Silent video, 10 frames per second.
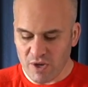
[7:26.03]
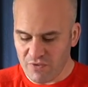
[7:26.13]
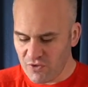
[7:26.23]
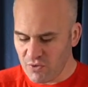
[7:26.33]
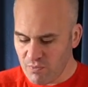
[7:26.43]

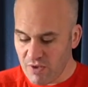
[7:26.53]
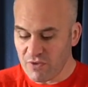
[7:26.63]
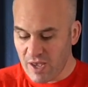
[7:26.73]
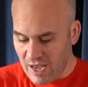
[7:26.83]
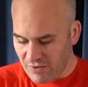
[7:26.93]
if
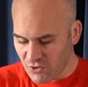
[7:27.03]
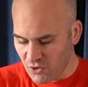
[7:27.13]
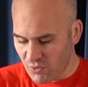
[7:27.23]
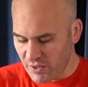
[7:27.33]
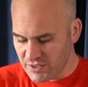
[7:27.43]
you have
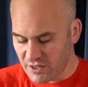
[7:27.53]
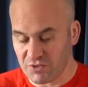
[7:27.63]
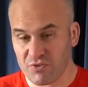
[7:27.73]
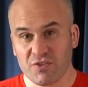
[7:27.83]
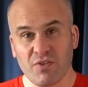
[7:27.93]
got quite
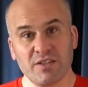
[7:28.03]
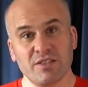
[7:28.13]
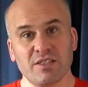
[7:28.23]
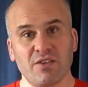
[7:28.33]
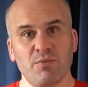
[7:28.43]
tight wrist
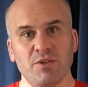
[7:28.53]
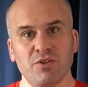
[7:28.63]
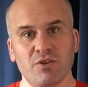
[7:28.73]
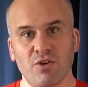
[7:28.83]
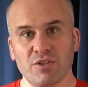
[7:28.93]
flexors, so you've been
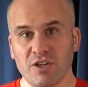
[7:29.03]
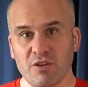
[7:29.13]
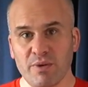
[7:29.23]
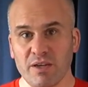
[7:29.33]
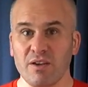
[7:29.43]
doing a lot of
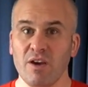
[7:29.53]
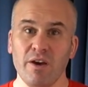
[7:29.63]
typing,